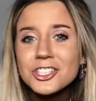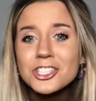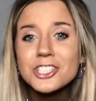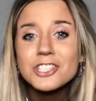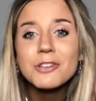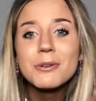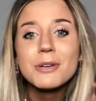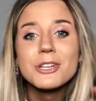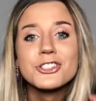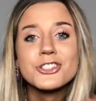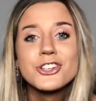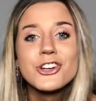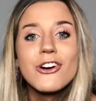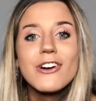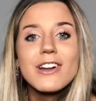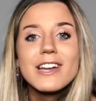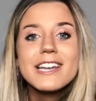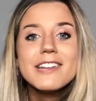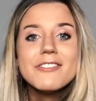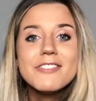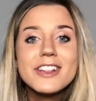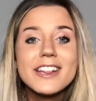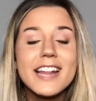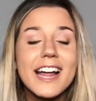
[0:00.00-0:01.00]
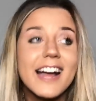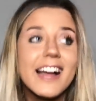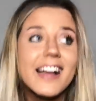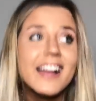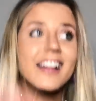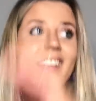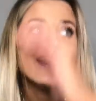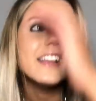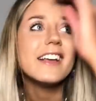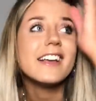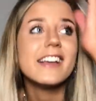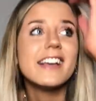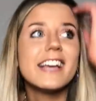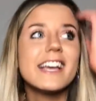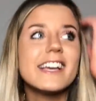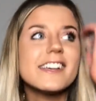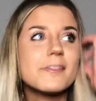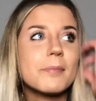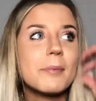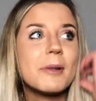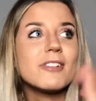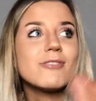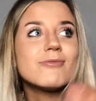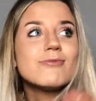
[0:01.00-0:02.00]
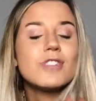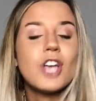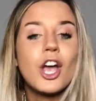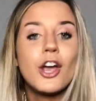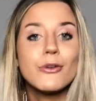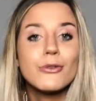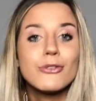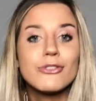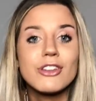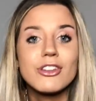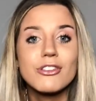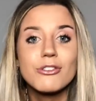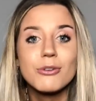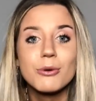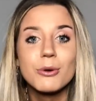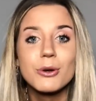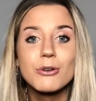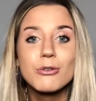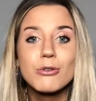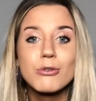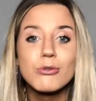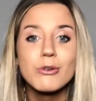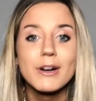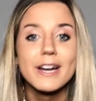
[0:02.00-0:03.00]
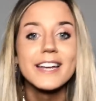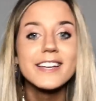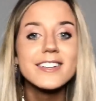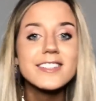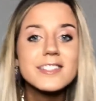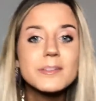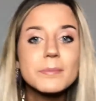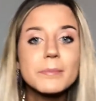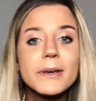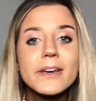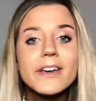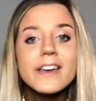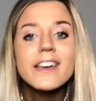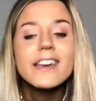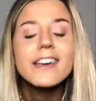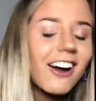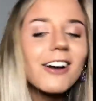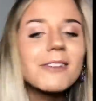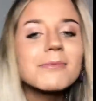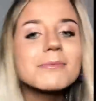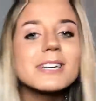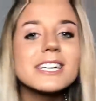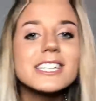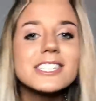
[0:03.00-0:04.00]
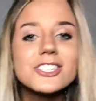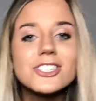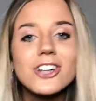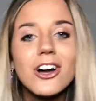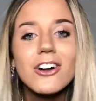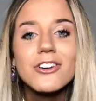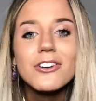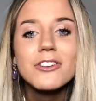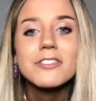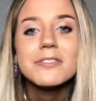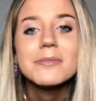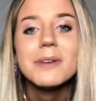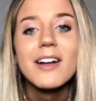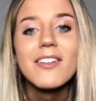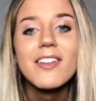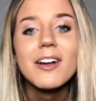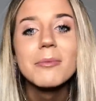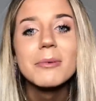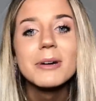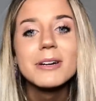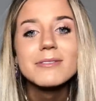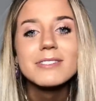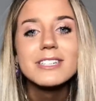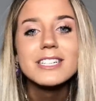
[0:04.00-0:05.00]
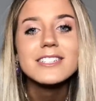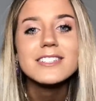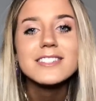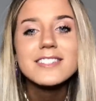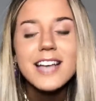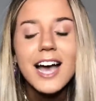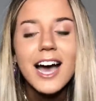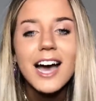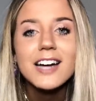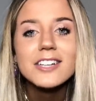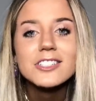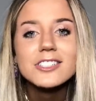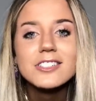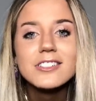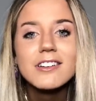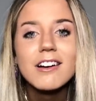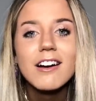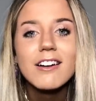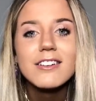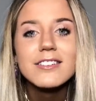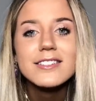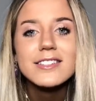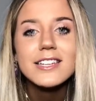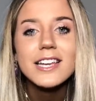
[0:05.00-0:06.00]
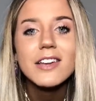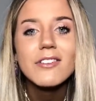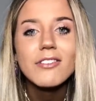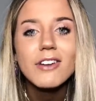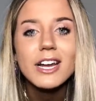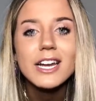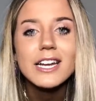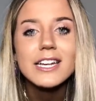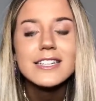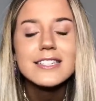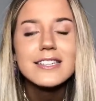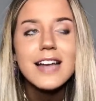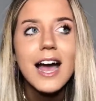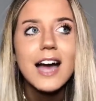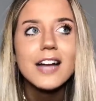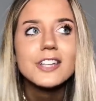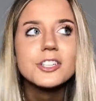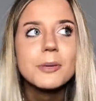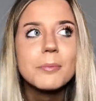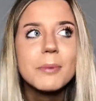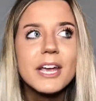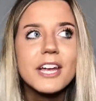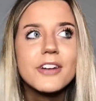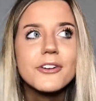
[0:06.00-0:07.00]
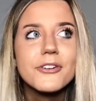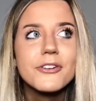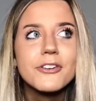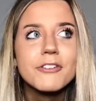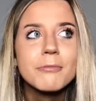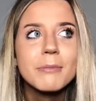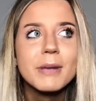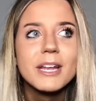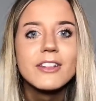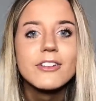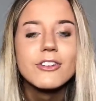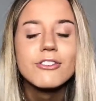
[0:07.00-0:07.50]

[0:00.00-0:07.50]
she doing? She can't live in there. It's been toasted to a crisp. I'm really jarred off about that, but I'm gonna attach, I'll see if I can attach a picture of me in the